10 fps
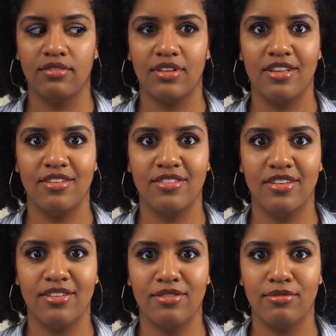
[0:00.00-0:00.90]
Is
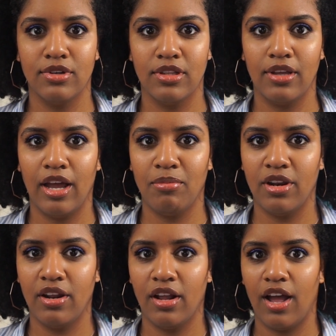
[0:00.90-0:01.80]
this really
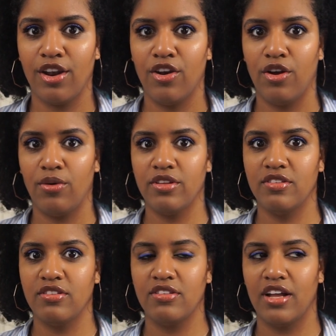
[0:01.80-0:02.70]
happening? I know
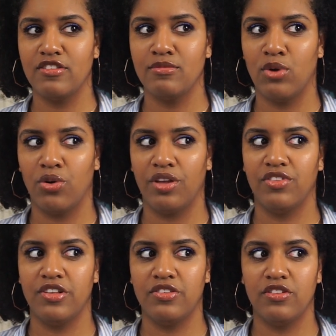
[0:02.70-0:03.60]
this is not smoke.
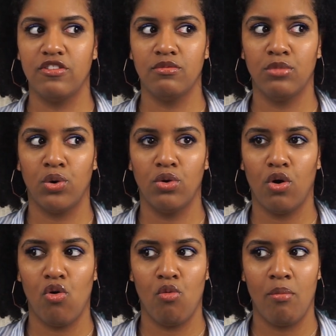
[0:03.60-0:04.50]
If this is smoke,
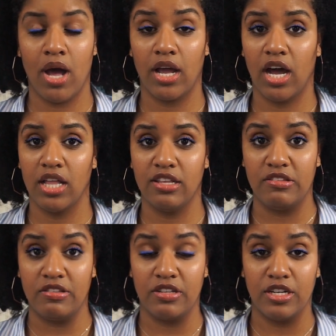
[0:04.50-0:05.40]
oh my god,
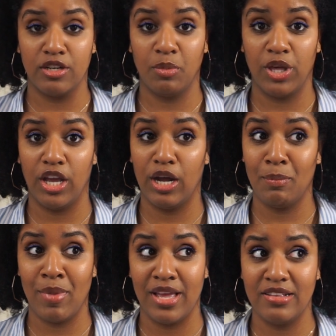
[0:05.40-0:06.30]
this is gonna be
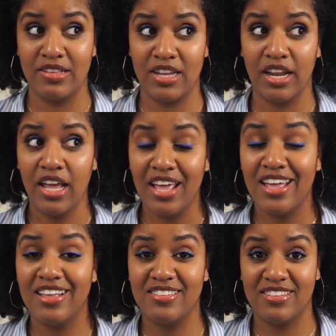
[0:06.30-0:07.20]
amazing.
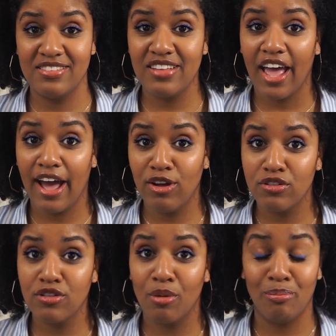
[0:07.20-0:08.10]
Is this
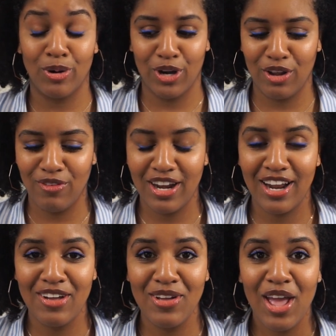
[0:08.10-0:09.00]
house burning right
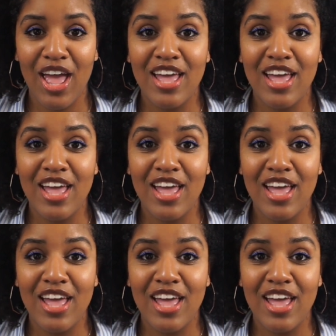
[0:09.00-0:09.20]
now?